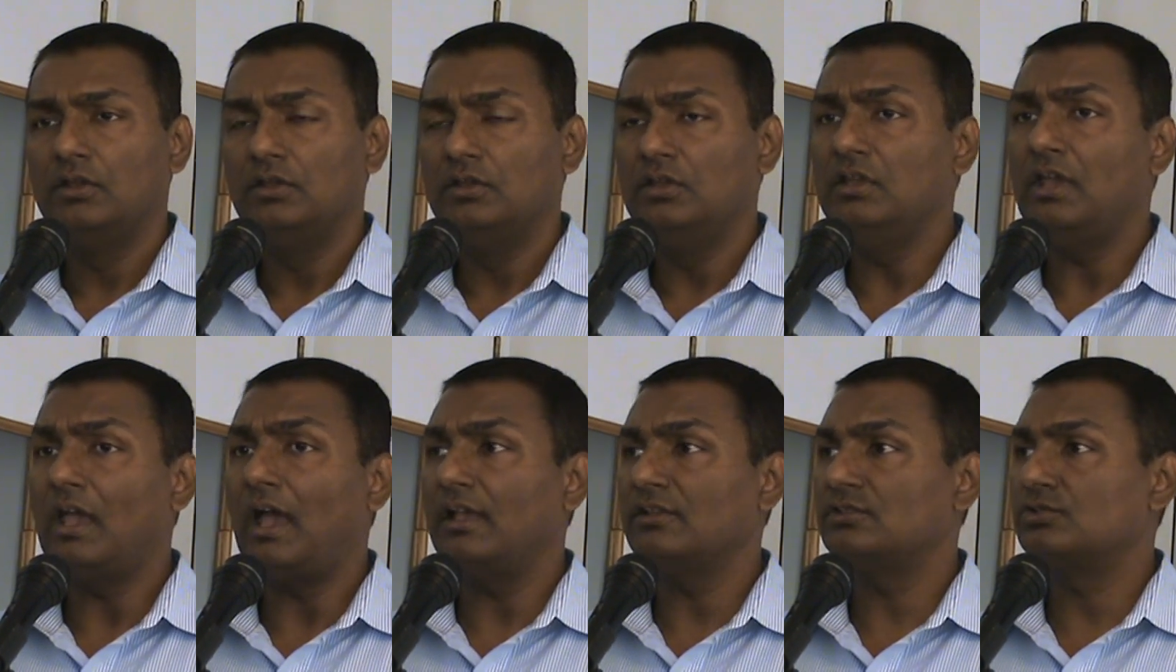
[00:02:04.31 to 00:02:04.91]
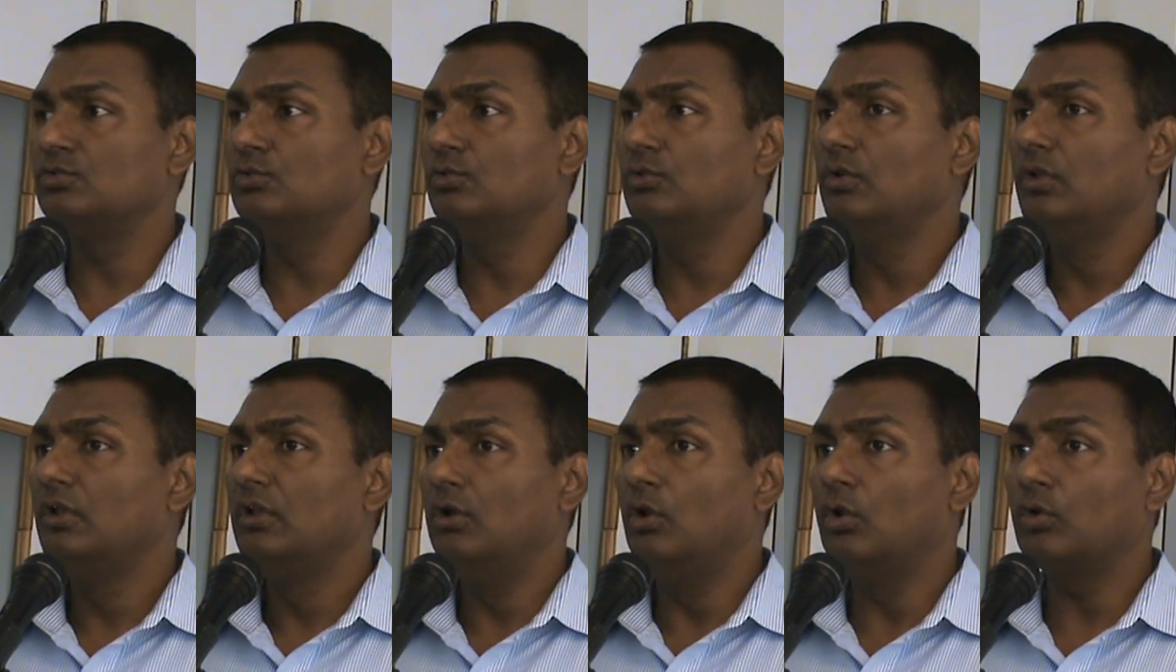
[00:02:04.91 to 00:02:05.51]
He has to
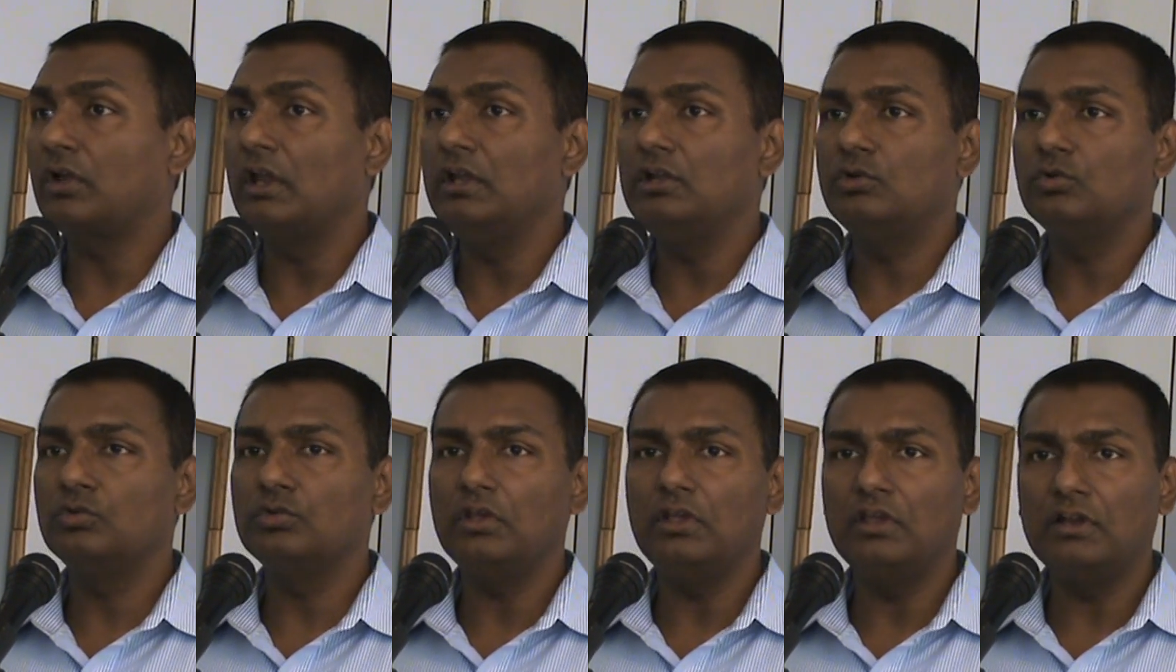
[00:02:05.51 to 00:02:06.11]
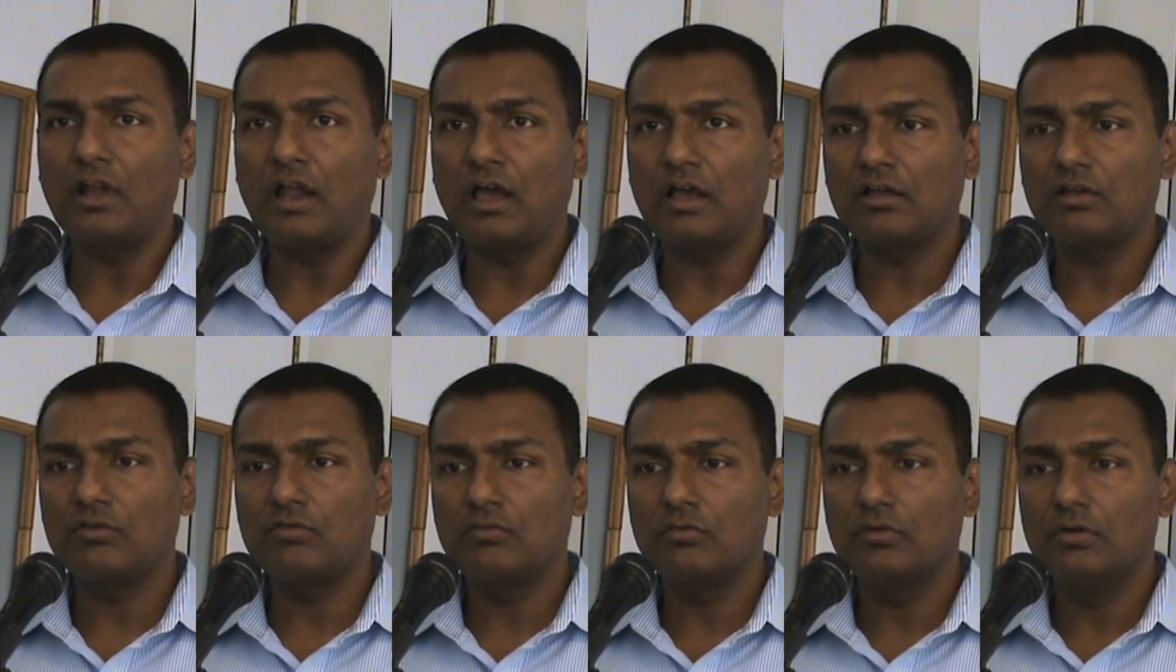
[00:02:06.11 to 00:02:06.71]
look into the Iraq
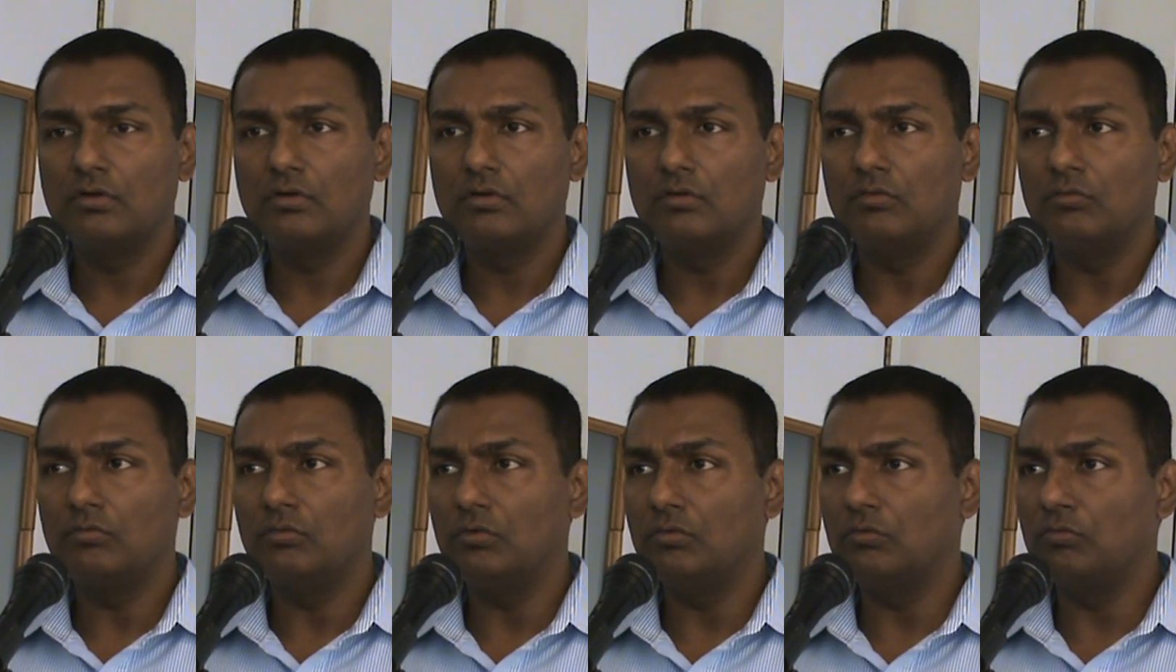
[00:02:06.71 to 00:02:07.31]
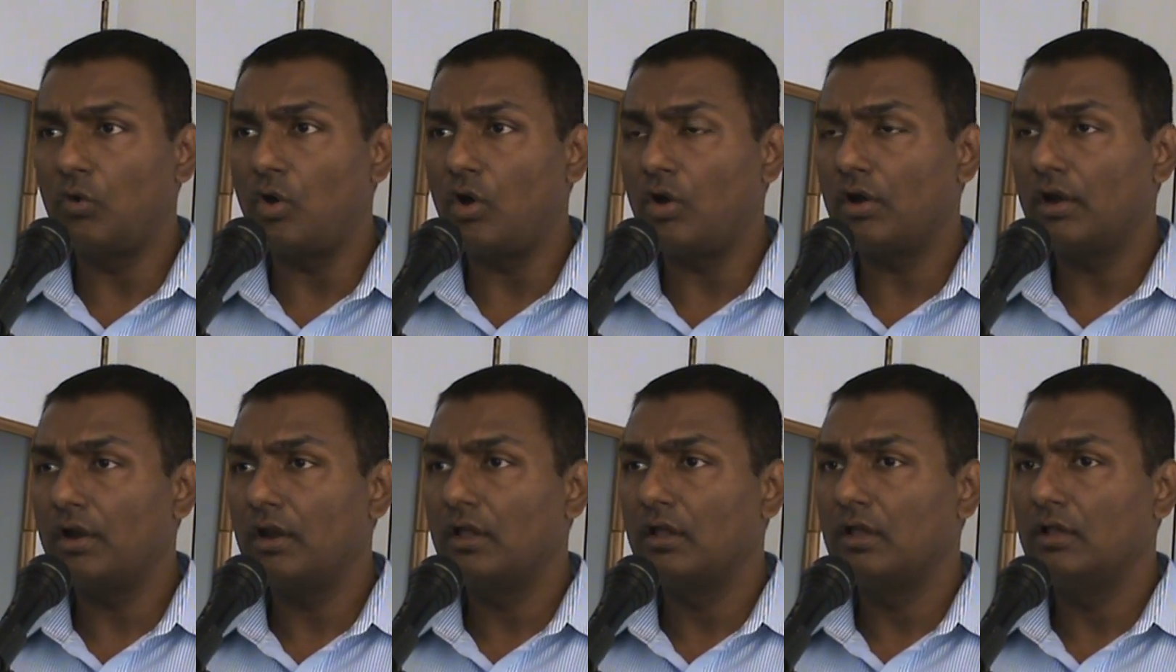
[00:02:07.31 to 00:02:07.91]

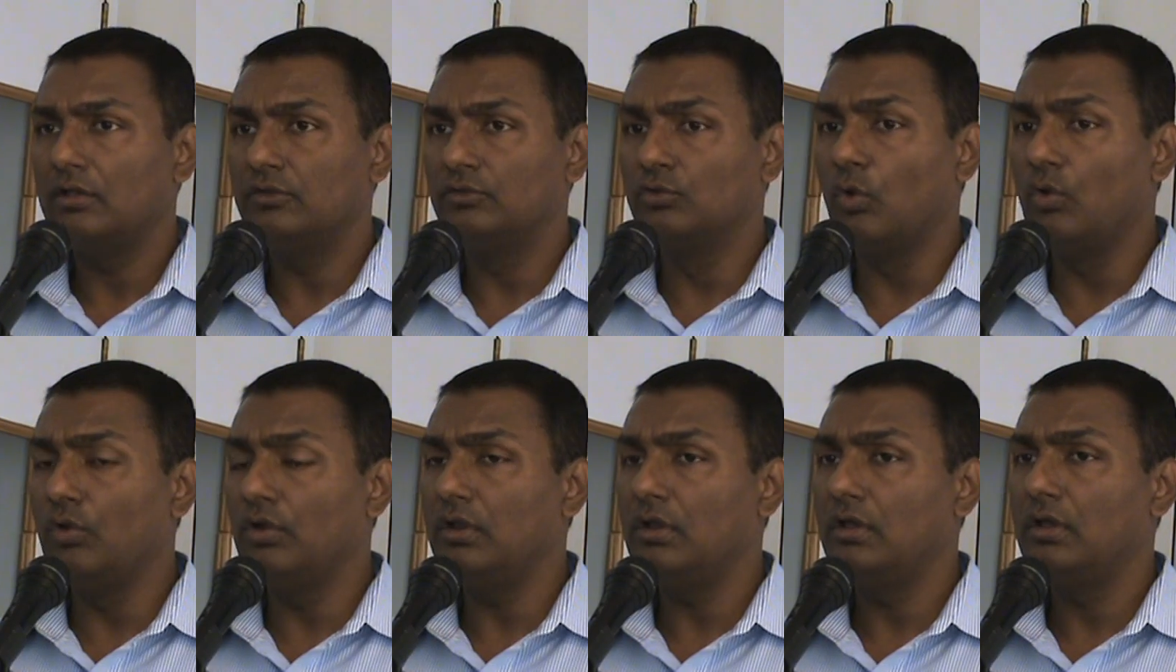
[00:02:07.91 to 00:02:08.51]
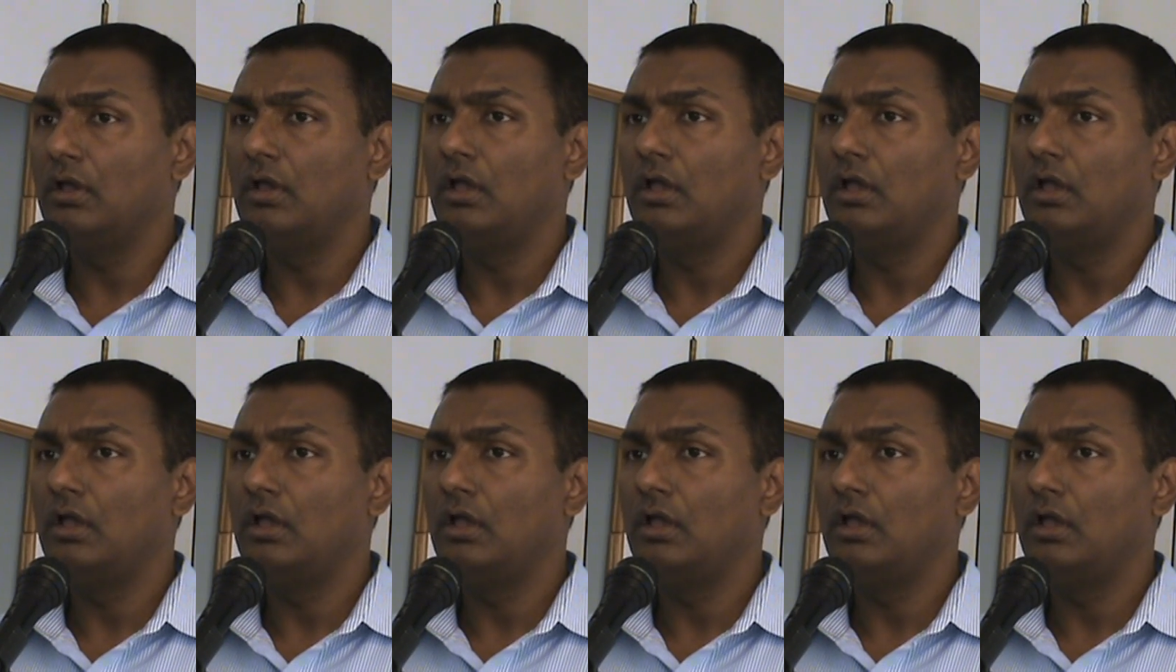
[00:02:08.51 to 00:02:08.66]
war zone.